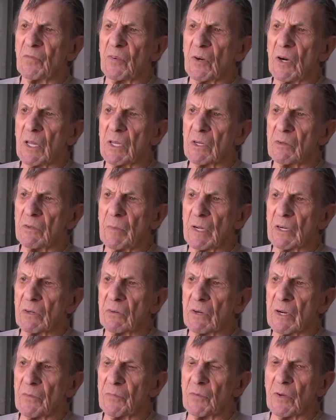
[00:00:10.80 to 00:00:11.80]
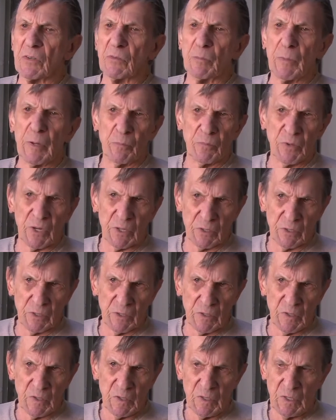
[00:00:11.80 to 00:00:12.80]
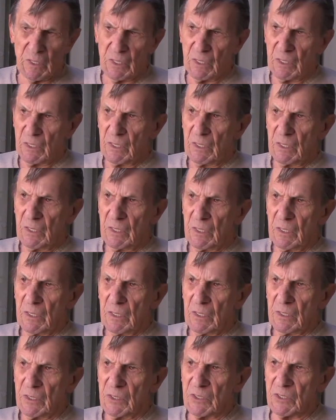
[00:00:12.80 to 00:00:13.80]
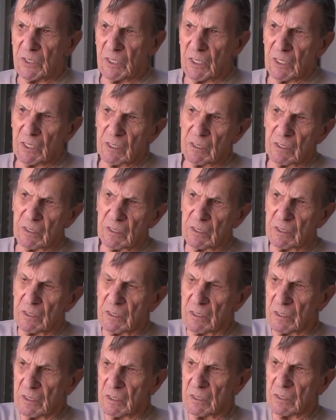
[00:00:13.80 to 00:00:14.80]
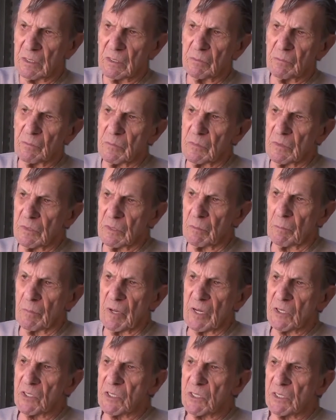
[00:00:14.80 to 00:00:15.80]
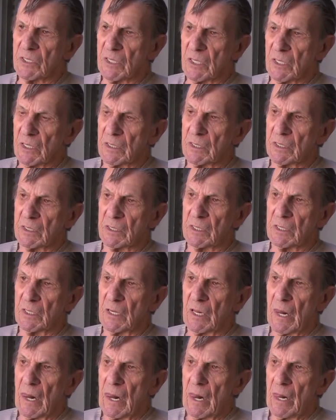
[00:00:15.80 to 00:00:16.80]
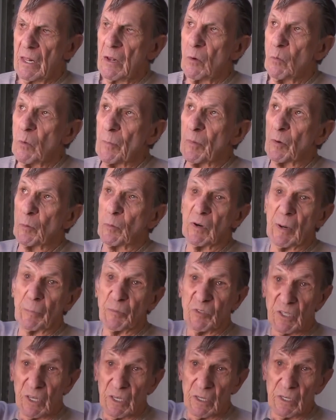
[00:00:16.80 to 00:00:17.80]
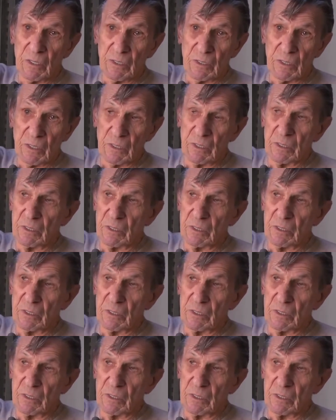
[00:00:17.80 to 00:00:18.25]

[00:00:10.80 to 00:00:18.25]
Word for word: father, and my grandfather, and my brother sitting in the, the bench seats. Women were upstairs.